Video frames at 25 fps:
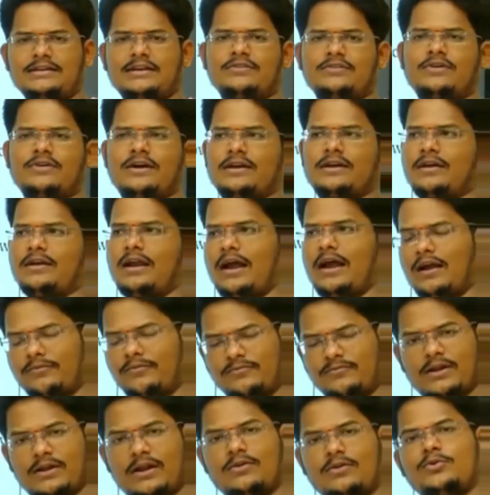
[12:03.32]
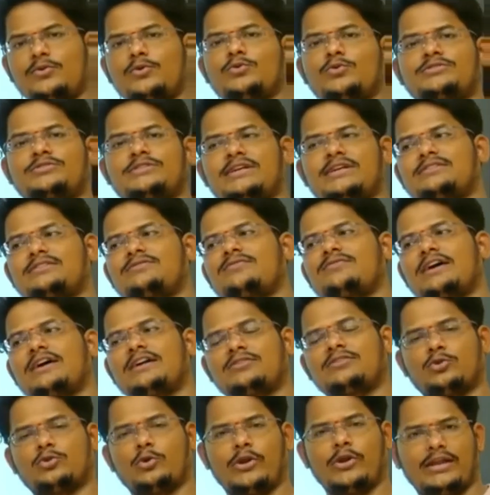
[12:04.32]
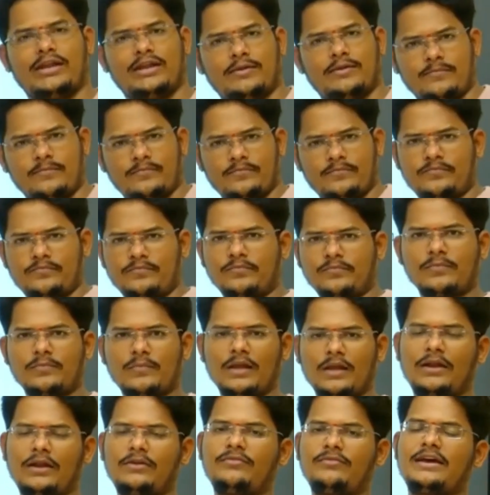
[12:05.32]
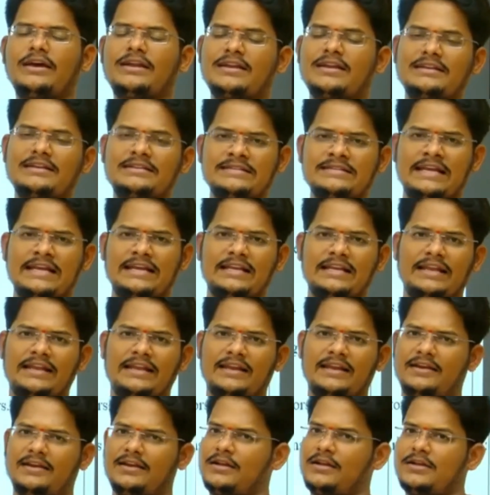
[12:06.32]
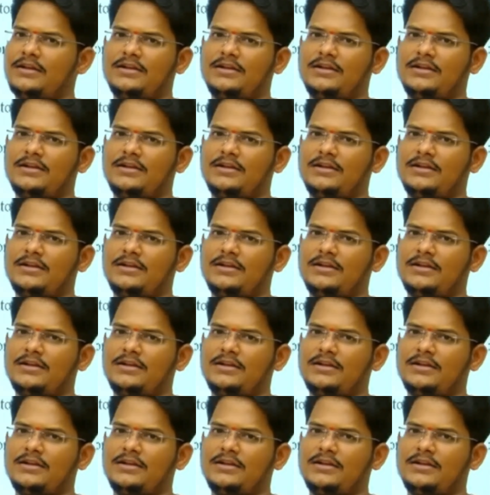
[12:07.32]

one. After usage, we are throwing and we are recycling it.